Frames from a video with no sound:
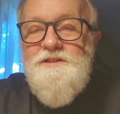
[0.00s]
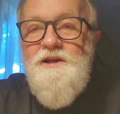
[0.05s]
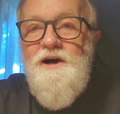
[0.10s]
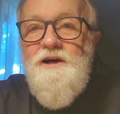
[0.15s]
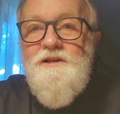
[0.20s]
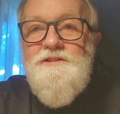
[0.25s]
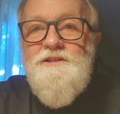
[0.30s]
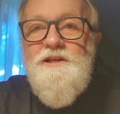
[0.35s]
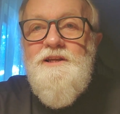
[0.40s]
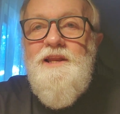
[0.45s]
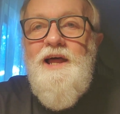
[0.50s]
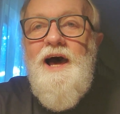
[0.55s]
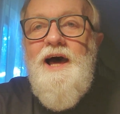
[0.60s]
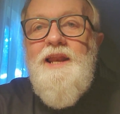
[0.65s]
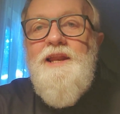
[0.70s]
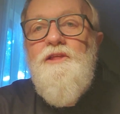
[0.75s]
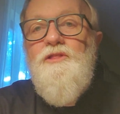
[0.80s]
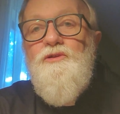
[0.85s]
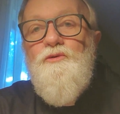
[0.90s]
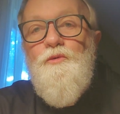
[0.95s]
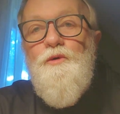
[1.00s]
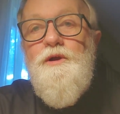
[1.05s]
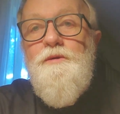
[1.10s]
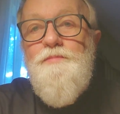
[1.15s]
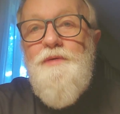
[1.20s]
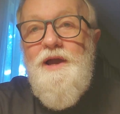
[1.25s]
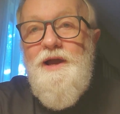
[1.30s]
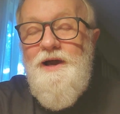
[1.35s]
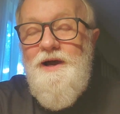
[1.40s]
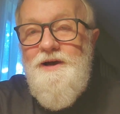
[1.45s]
Dot's a 93
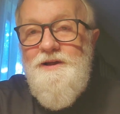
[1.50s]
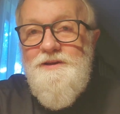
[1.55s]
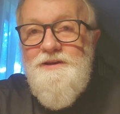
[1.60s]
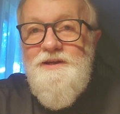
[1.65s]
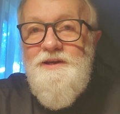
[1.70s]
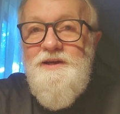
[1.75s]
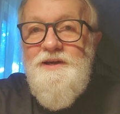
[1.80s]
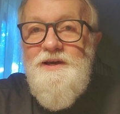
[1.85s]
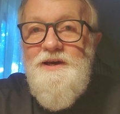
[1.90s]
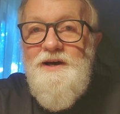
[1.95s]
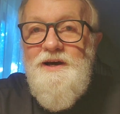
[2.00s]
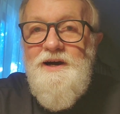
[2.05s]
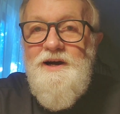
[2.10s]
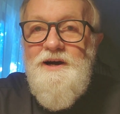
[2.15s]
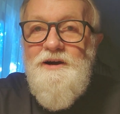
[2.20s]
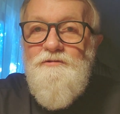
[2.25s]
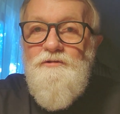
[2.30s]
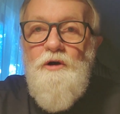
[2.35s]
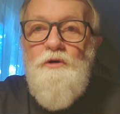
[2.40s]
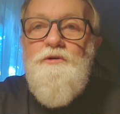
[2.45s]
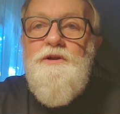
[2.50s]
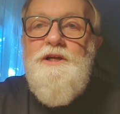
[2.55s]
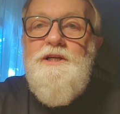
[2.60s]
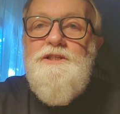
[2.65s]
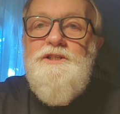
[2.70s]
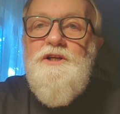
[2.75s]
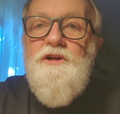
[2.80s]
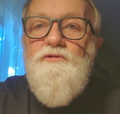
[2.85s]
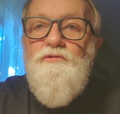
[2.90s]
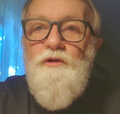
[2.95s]
pound uh,
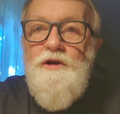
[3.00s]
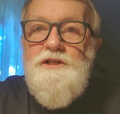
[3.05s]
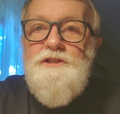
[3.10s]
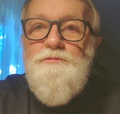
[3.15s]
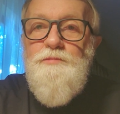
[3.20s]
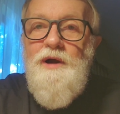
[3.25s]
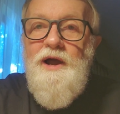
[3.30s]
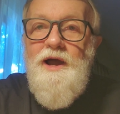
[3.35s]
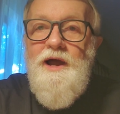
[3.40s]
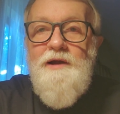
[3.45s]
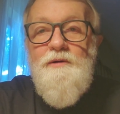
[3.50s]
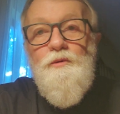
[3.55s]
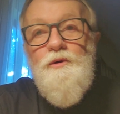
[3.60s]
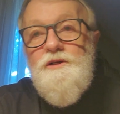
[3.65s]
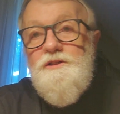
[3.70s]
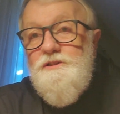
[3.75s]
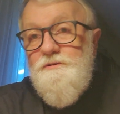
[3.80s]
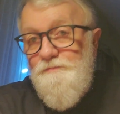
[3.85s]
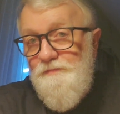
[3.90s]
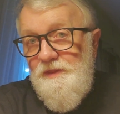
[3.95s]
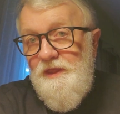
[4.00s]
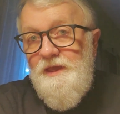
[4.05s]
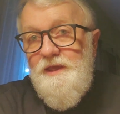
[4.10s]
Rhodesian Ridgeback, which